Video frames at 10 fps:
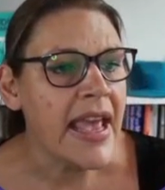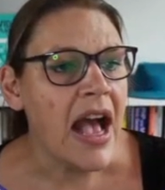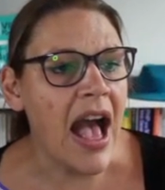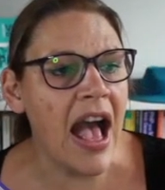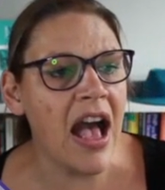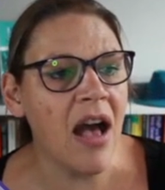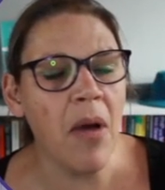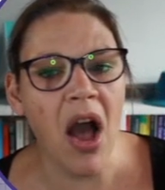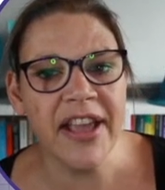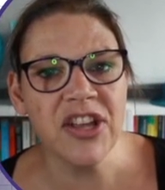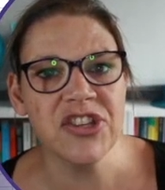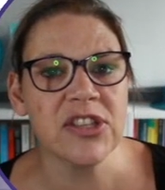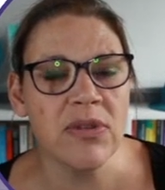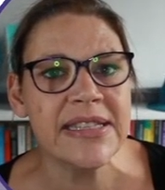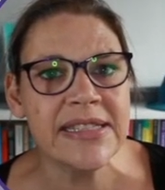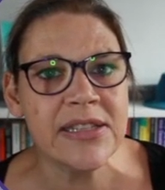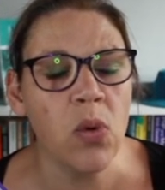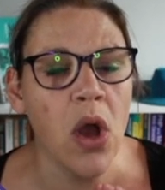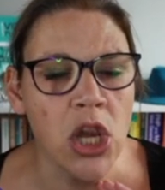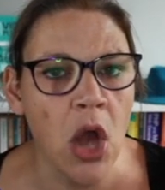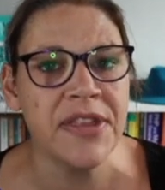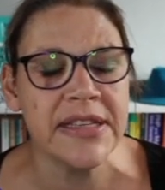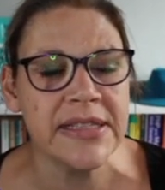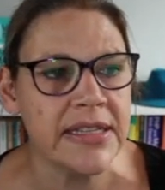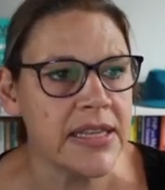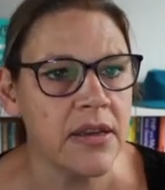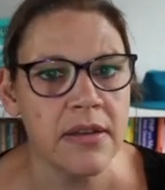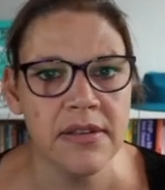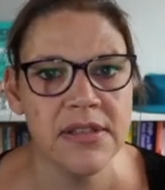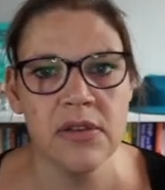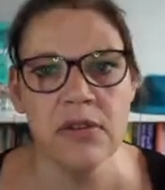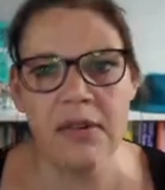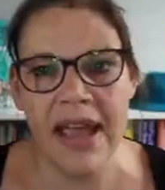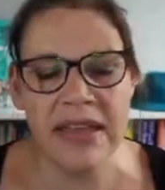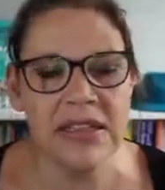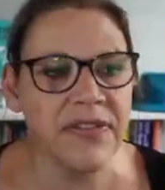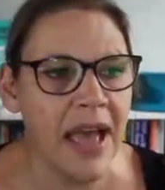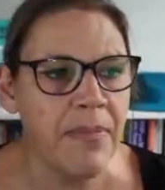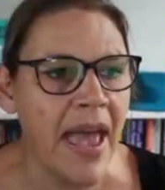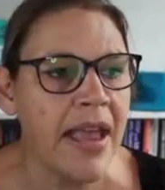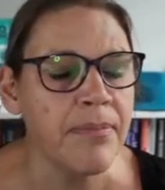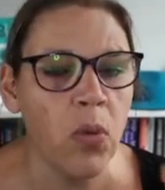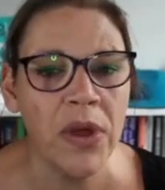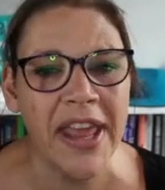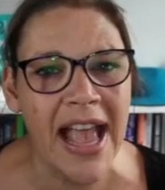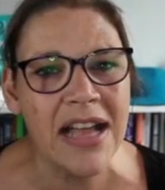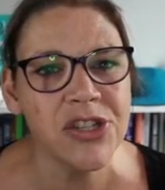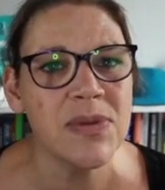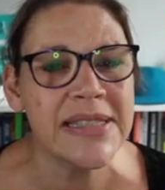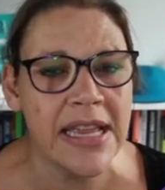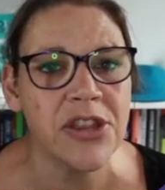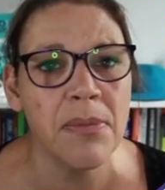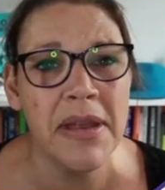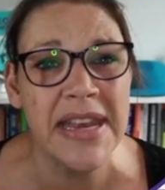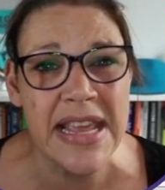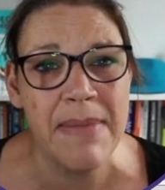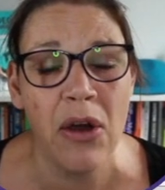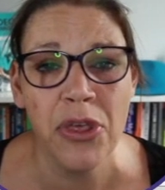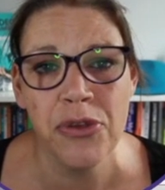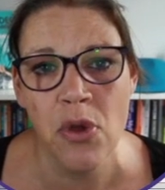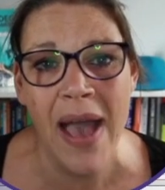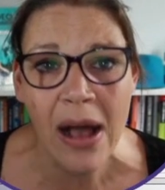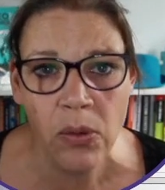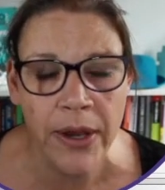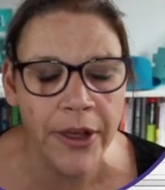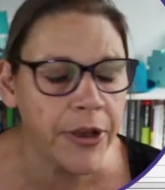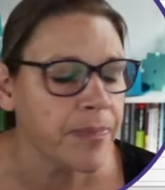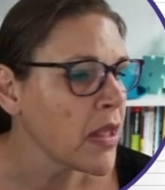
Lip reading: I can just go and still load this into Active Campaign, but what I can do is send them an email through Outlook,